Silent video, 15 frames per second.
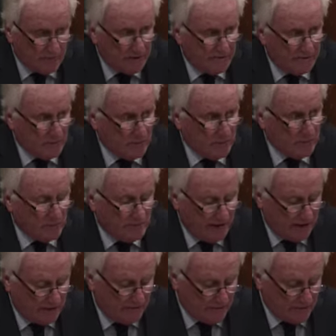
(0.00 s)
have no
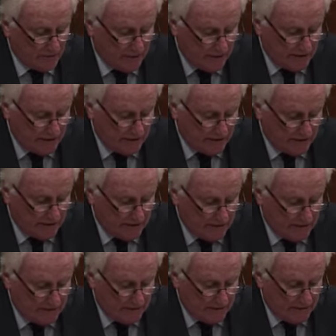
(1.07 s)
meaningful content.
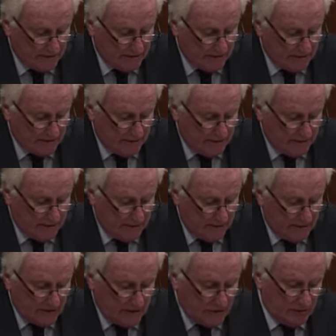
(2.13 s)

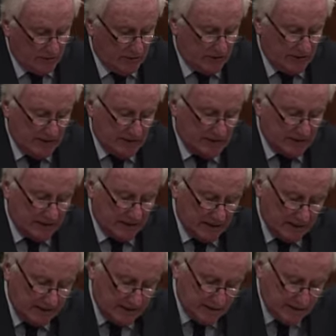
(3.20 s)
This court has
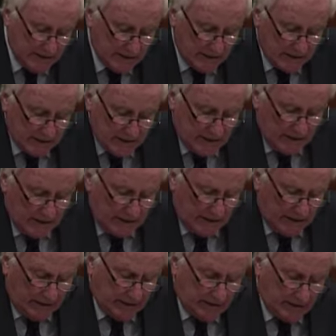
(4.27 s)
decided
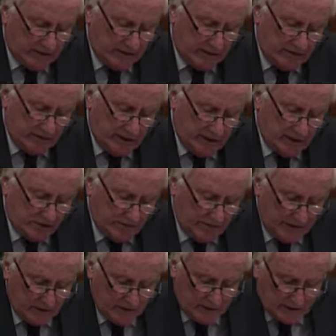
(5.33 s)
that consideration of
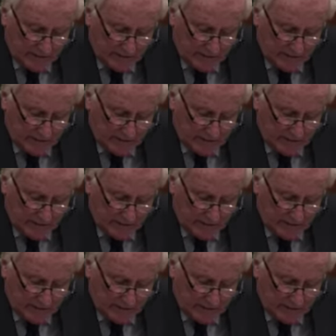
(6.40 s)
the interest